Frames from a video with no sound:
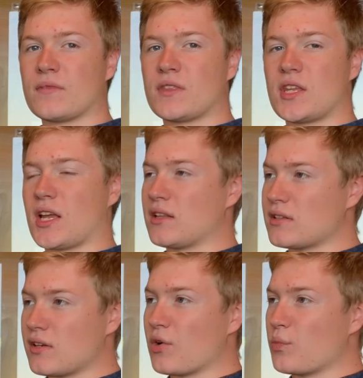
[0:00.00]
to get
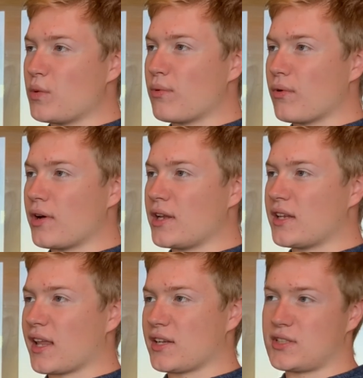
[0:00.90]
to know people, and
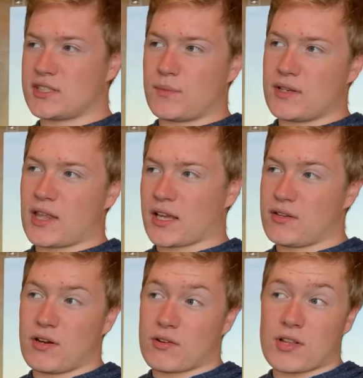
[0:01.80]
to like just like you
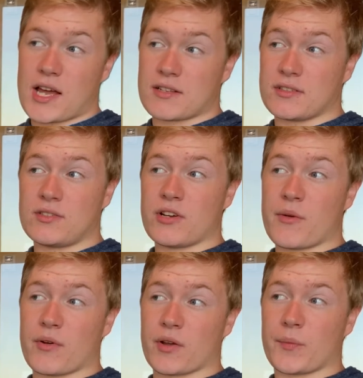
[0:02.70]
go to class and you do
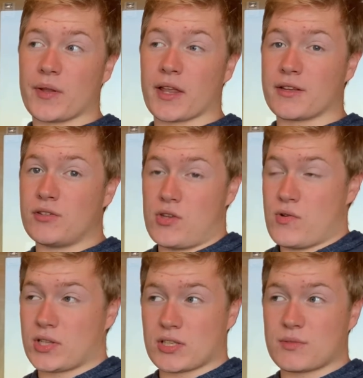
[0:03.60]
homework, but like you
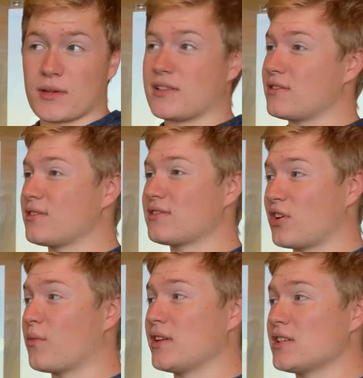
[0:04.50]
get to spend
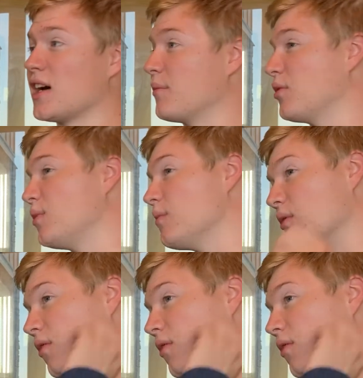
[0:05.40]
so much time with people.